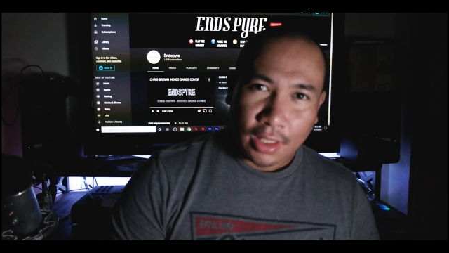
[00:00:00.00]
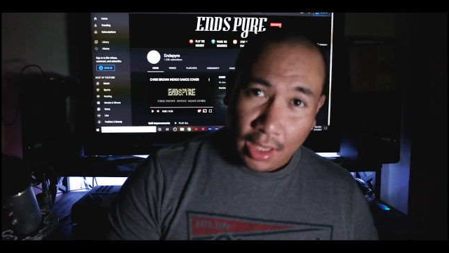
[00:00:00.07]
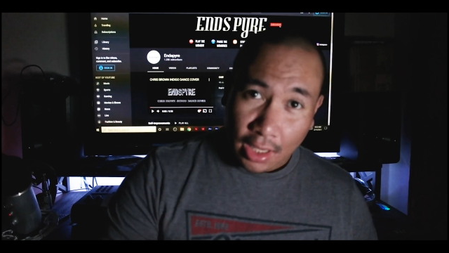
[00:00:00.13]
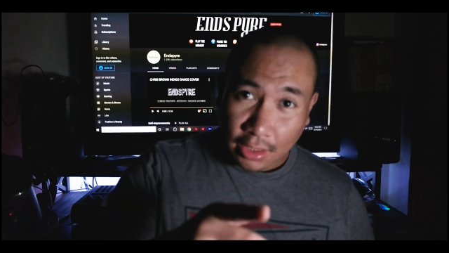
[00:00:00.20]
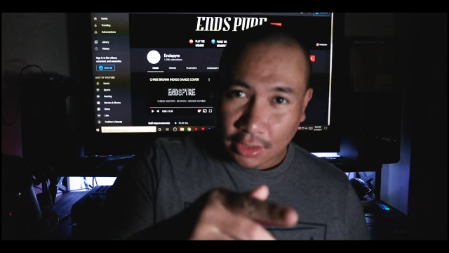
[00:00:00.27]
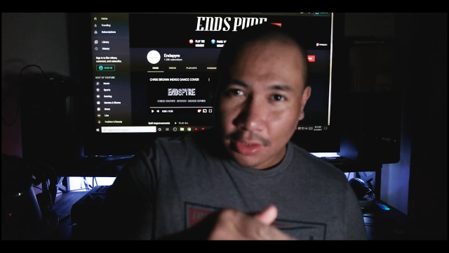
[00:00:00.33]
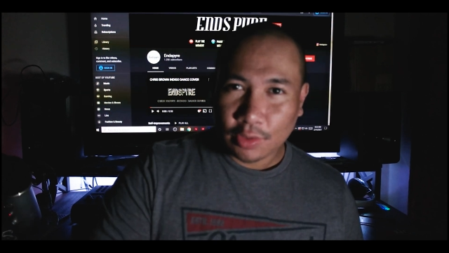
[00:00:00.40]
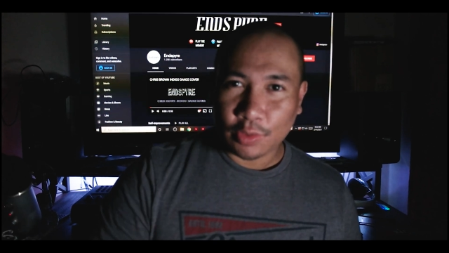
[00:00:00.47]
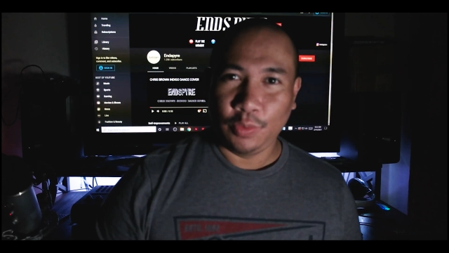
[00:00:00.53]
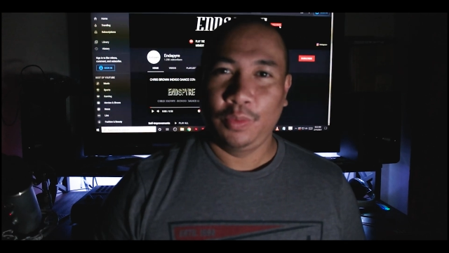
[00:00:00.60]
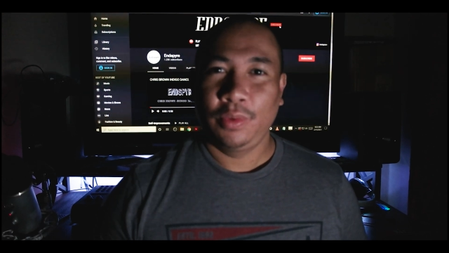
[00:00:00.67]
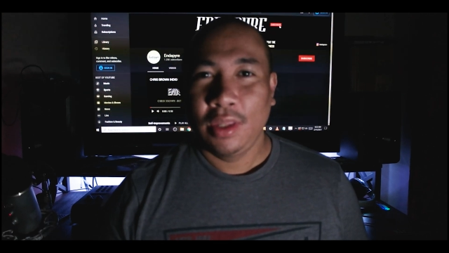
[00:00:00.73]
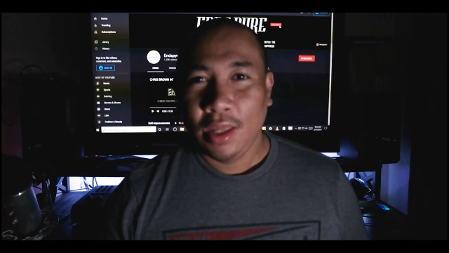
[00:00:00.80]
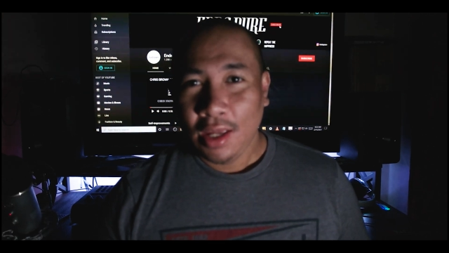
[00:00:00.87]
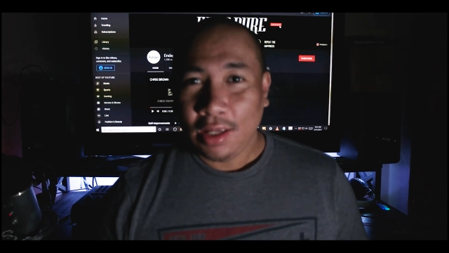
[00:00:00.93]
Hey you.
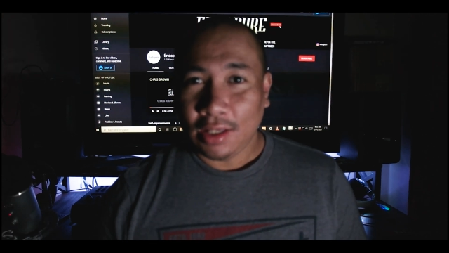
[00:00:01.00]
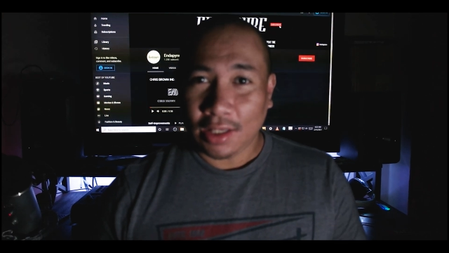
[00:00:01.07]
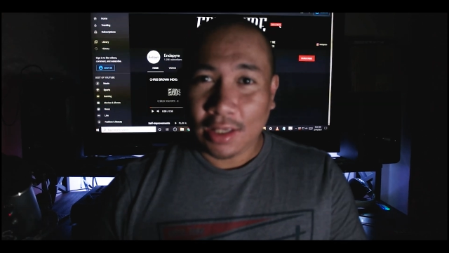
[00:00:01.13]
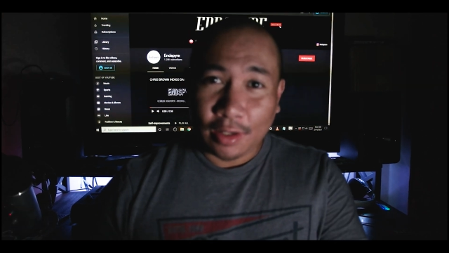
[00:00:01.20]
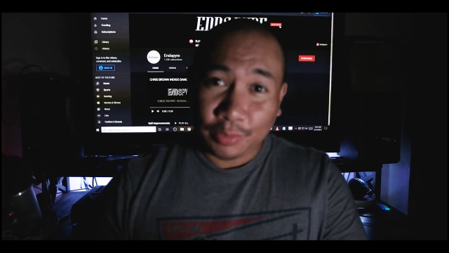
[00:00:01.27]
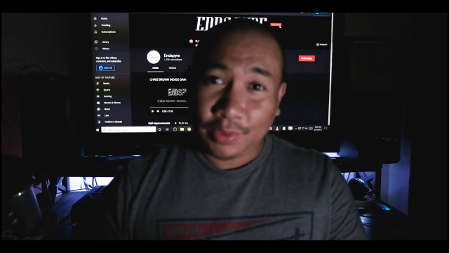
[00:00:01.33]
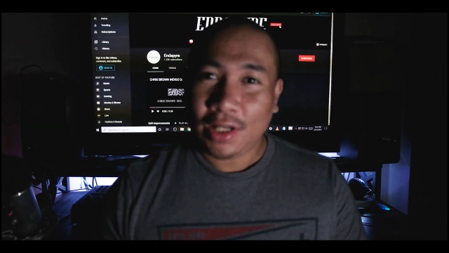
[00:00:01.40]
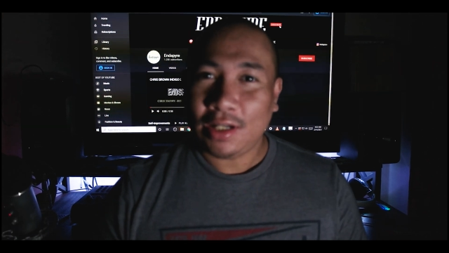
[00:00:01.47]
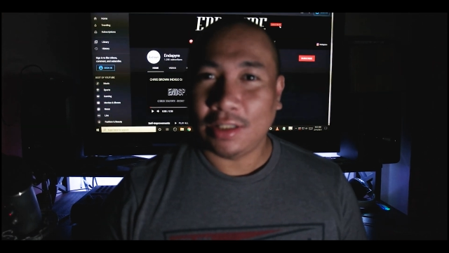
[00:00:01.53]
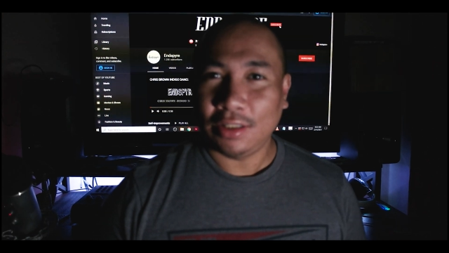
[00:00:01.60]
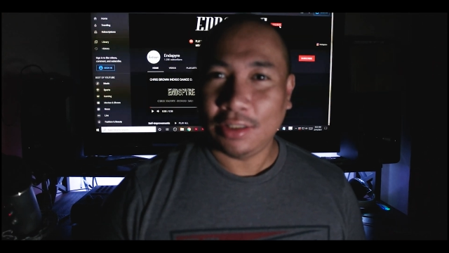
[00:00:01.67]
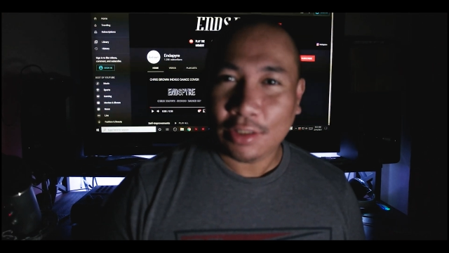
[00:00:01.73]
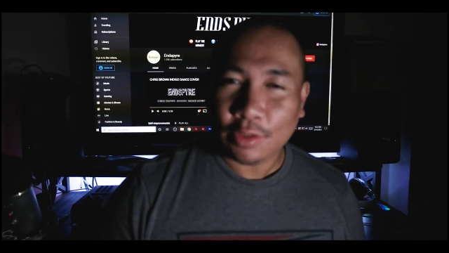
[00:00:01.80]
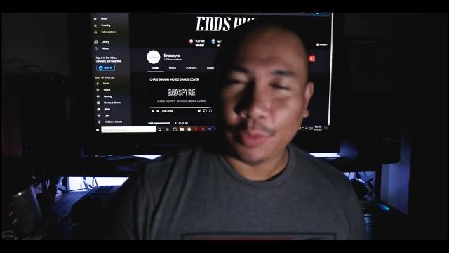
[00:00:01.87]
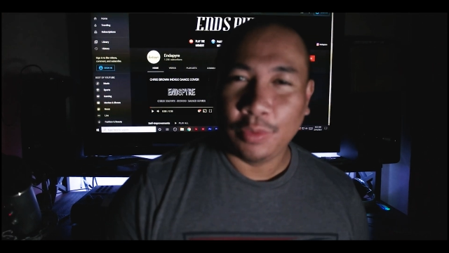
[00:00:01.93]
Yeah, I'm talking to
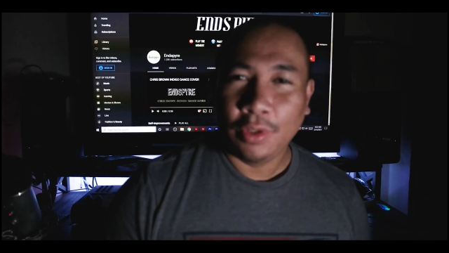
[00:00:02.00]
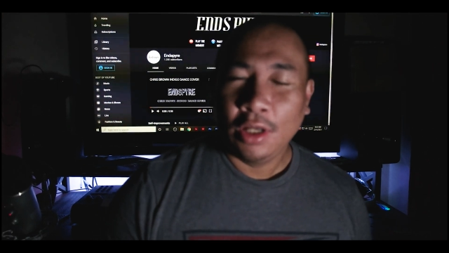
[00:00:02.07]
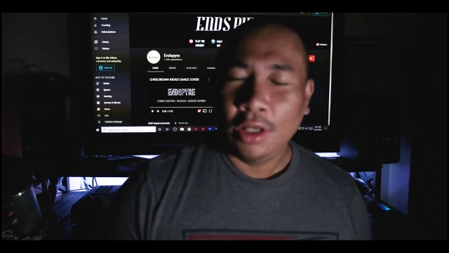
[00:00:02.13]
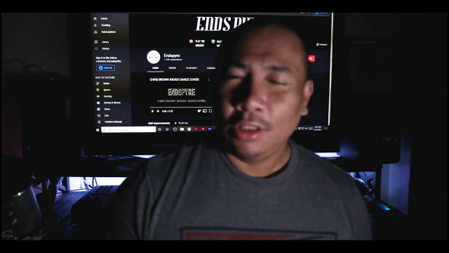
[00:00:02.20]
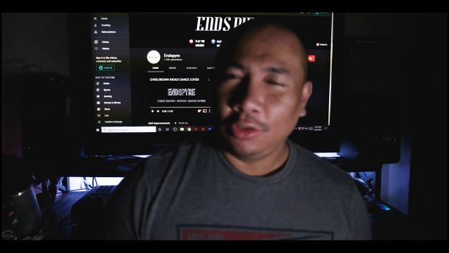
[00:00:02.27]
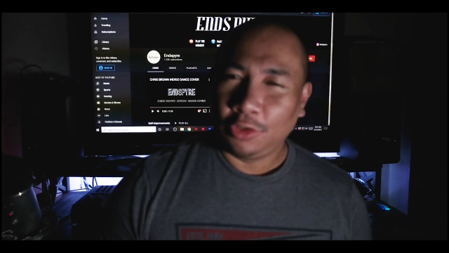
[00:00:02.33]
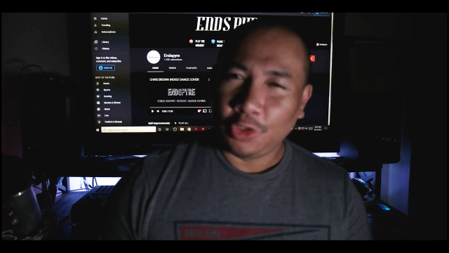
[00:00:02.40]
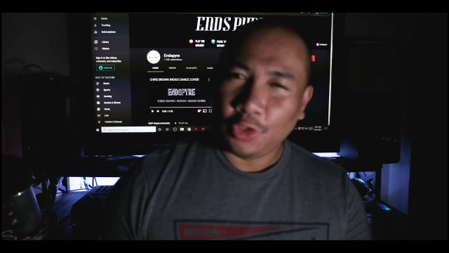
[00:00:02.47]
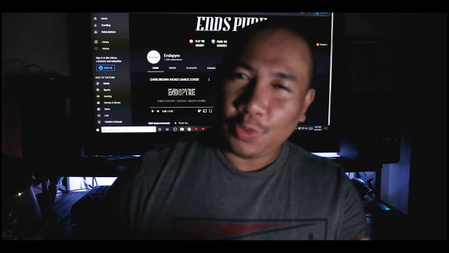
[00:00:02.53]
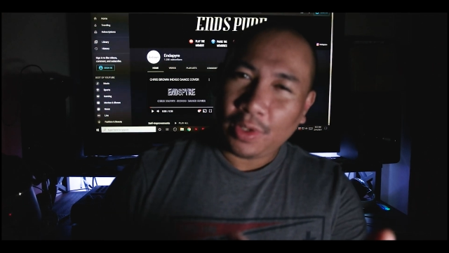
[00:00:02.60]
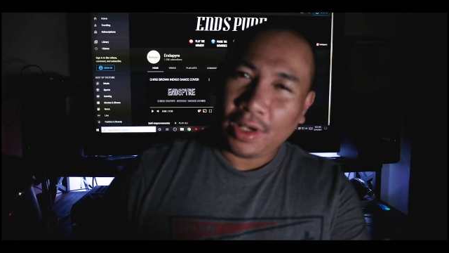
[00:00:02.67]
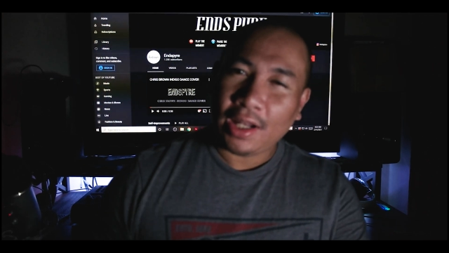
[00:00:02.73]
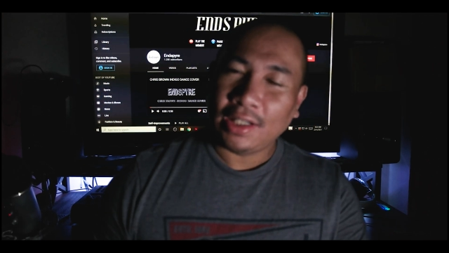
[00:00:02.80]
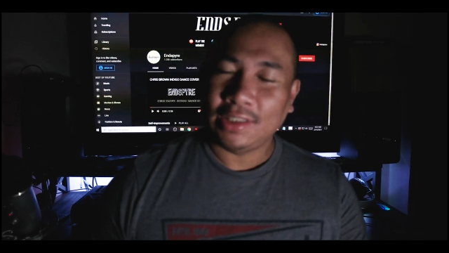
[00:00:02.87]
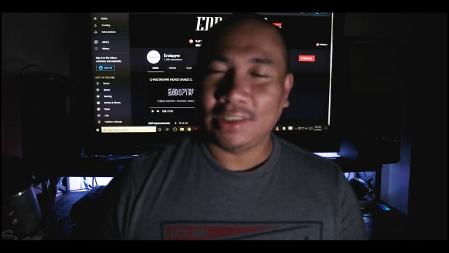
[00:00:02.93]
you. Do you
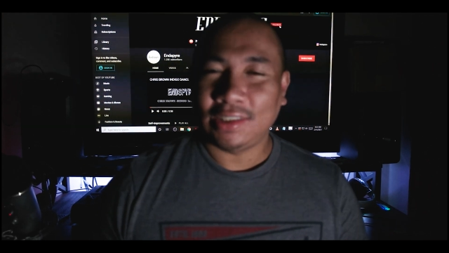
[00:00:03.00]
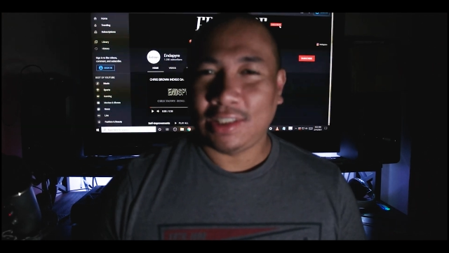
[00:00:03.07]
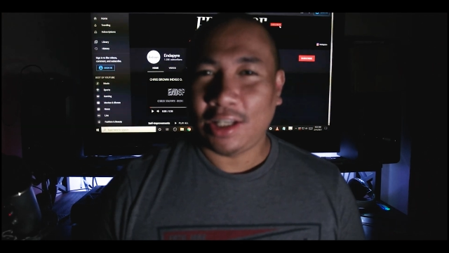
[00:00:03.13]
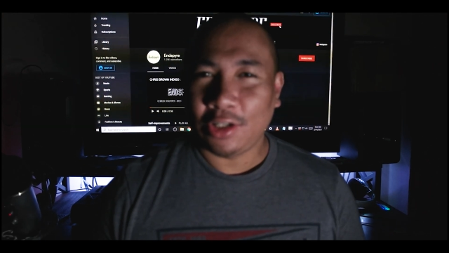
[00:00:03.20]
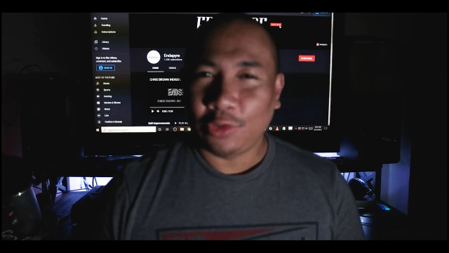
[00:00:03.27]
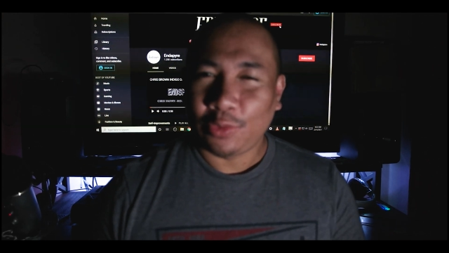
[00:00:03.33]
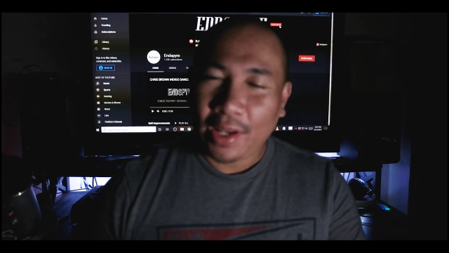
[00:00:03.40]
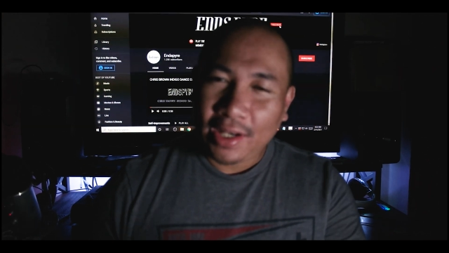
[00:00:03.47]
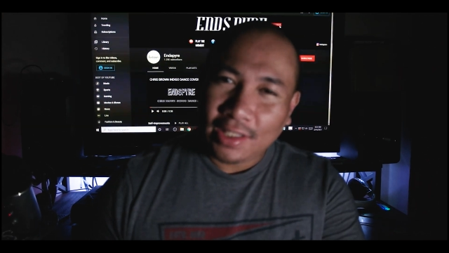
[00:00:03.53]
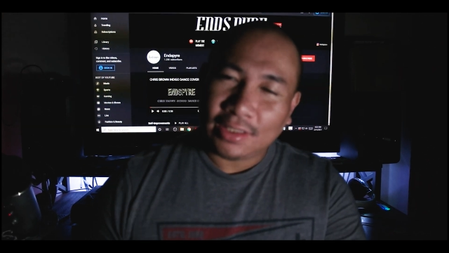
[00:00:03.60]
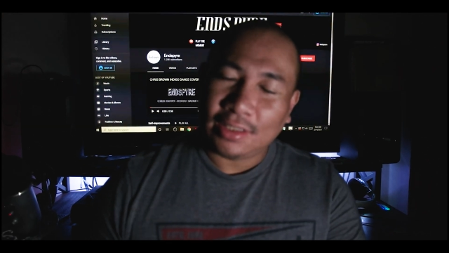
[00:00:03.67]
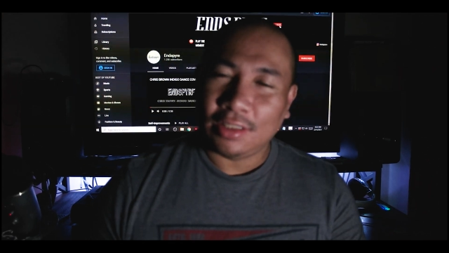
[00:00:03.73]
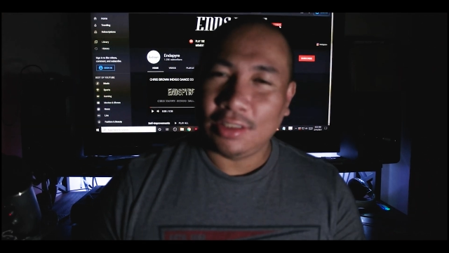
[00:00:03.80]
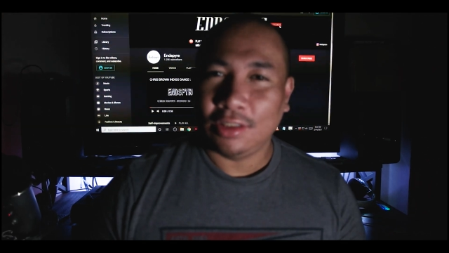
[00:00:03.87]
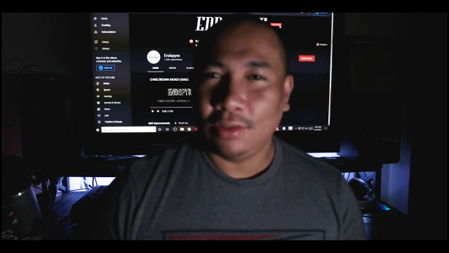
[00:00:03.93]
realize there's a lot of
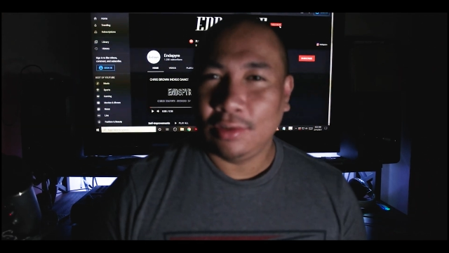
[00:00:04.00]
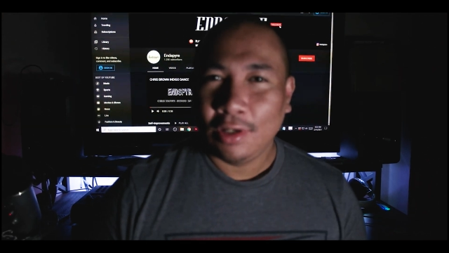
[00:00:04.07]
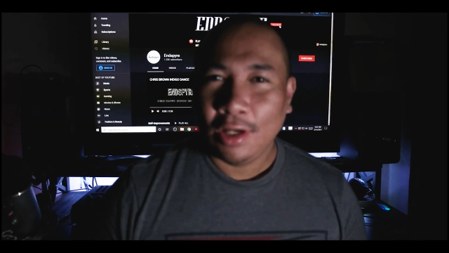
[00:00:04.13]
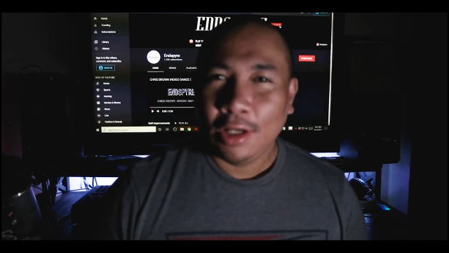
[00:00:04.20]
greatness in you?